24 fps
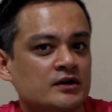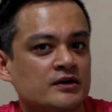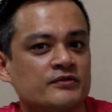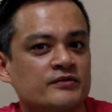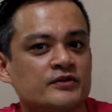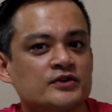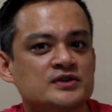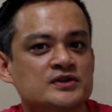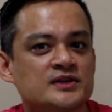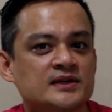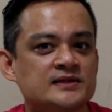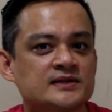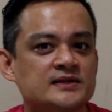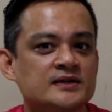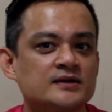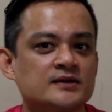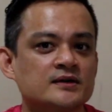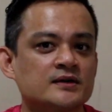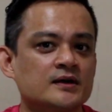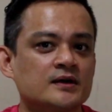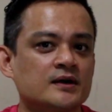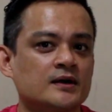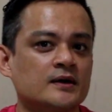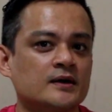if you're
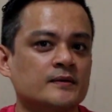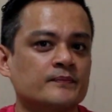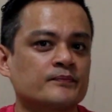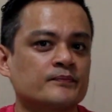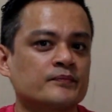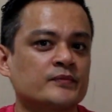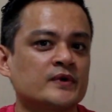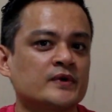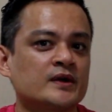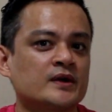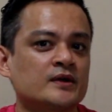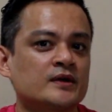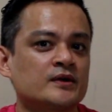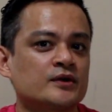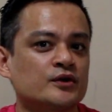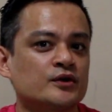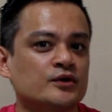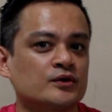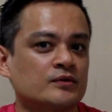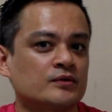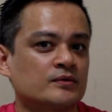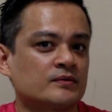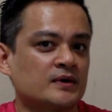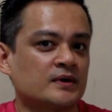chasing
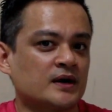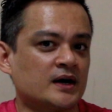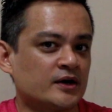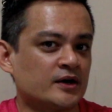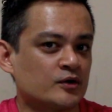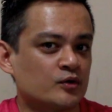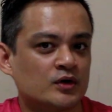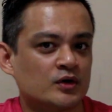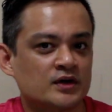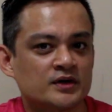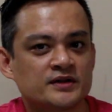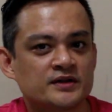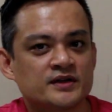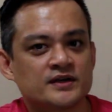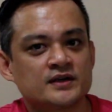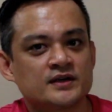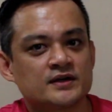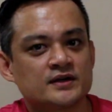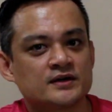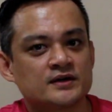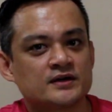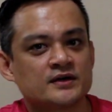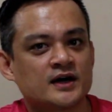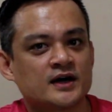high quality
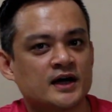gear,